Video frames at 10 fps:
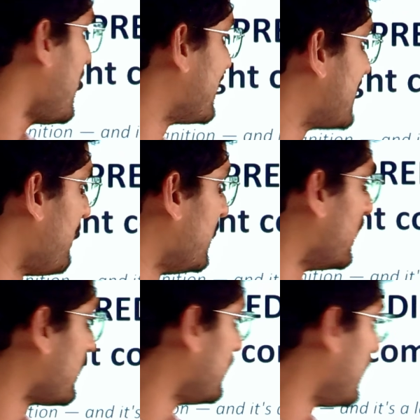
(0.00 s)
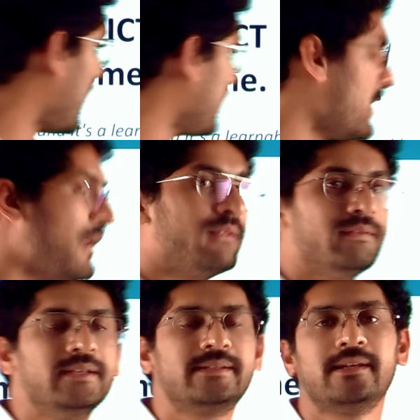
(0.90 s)
examiner, and
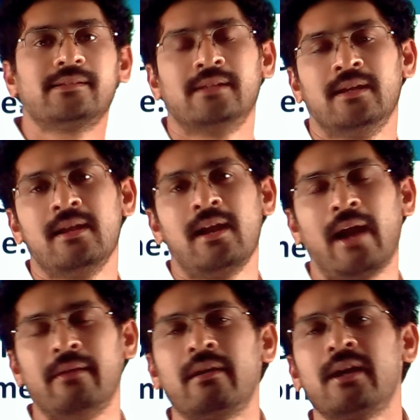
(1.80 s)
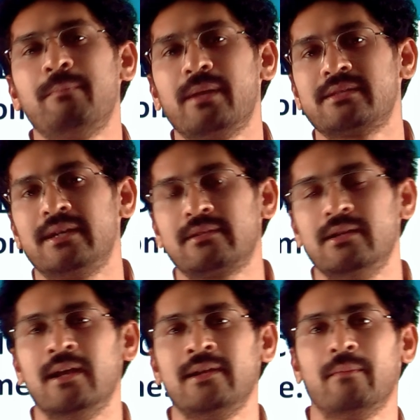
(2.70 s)
this is 100%
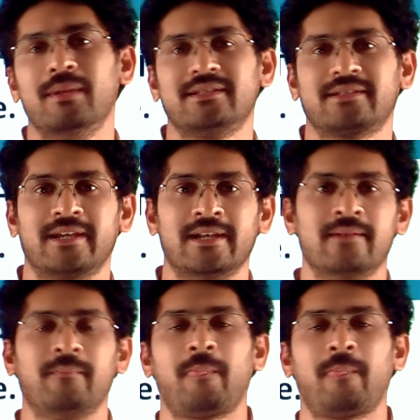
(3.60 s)
learnable skill.